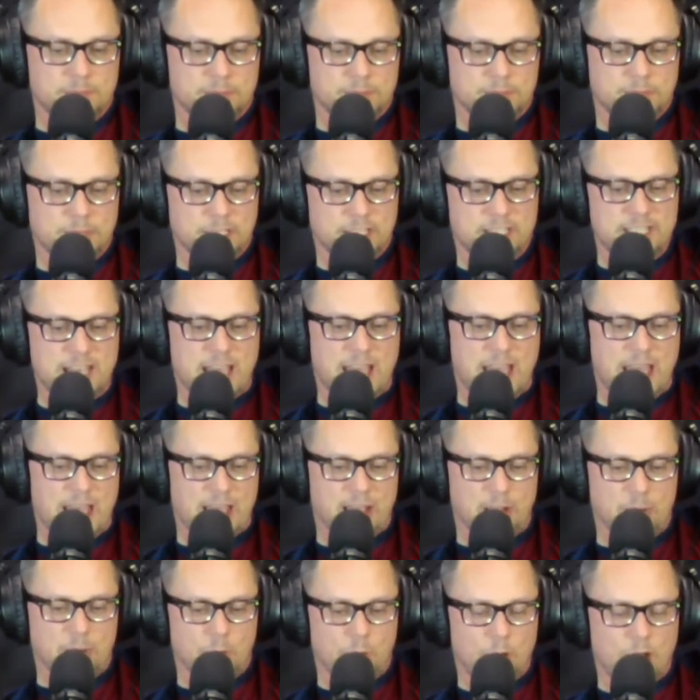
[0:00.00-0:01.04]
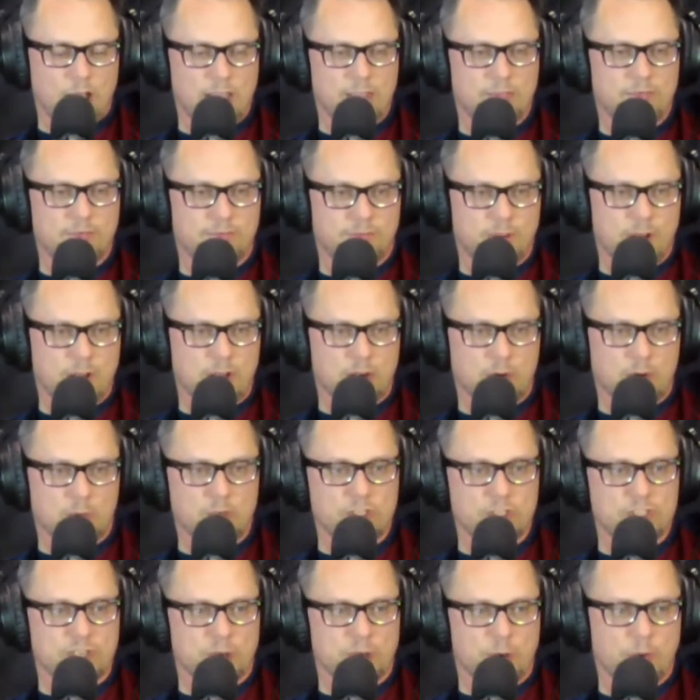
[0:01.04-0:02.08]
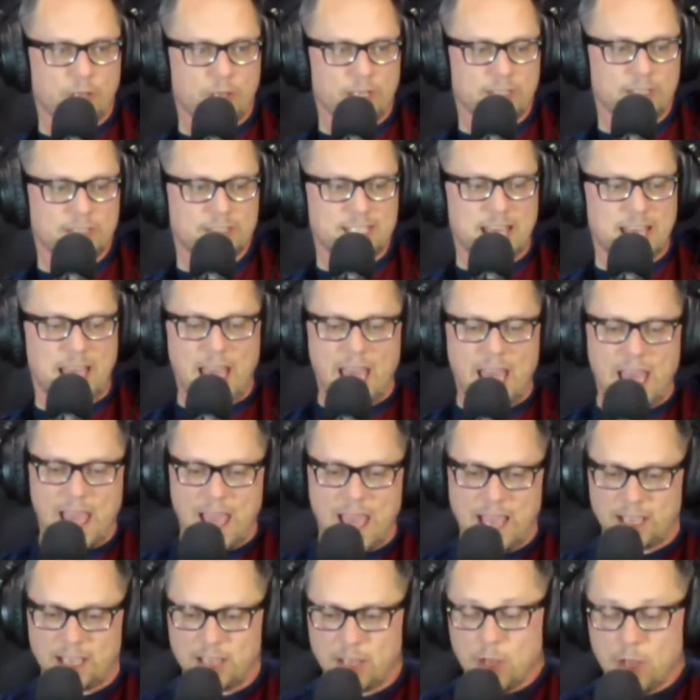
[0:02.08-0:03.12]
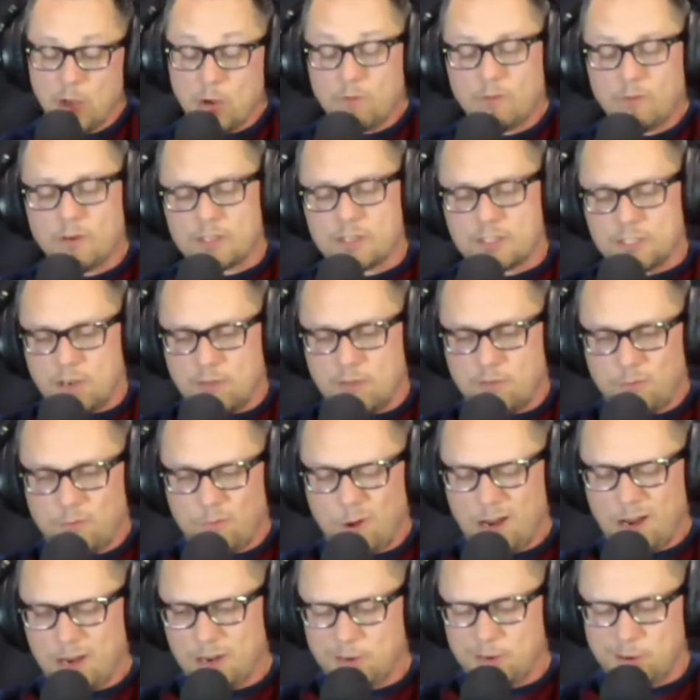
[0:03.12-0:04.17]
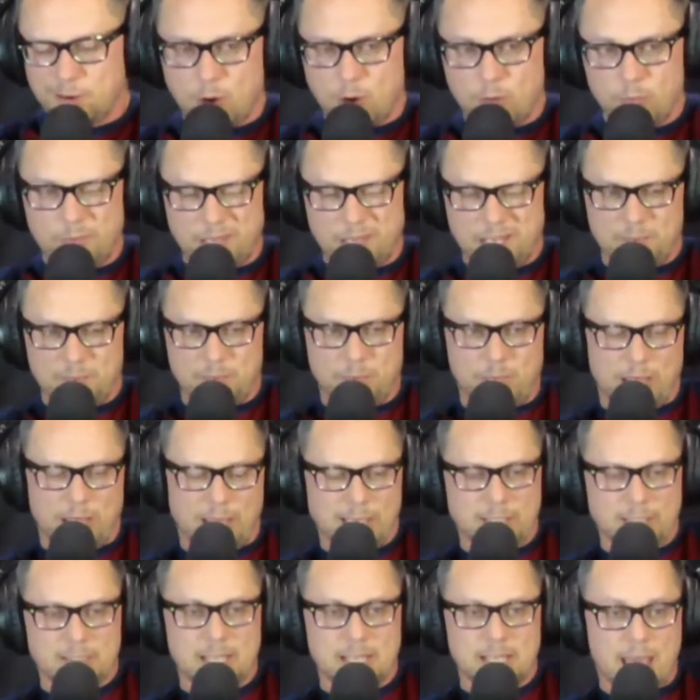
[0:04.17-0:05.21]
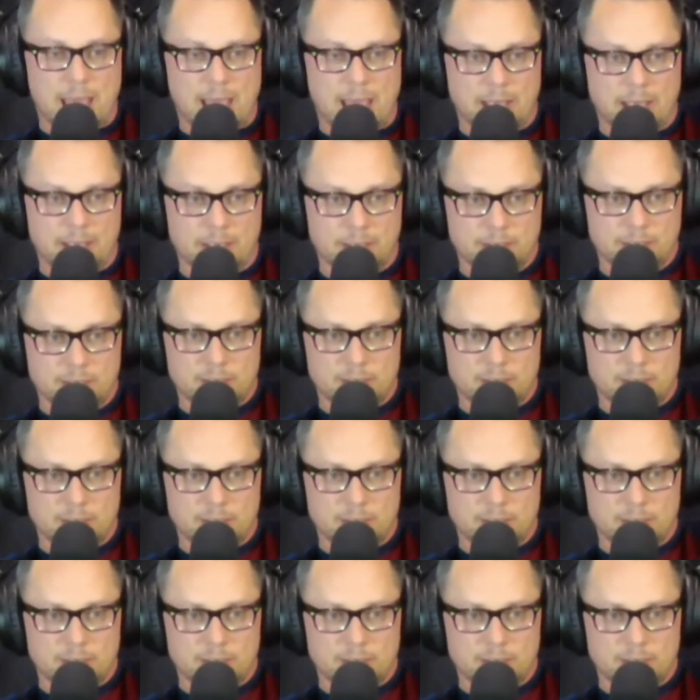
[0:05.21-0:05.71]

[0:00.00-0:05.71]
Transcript: But tag, why the fuck are we showing tag? First off, why are grown men playing tag?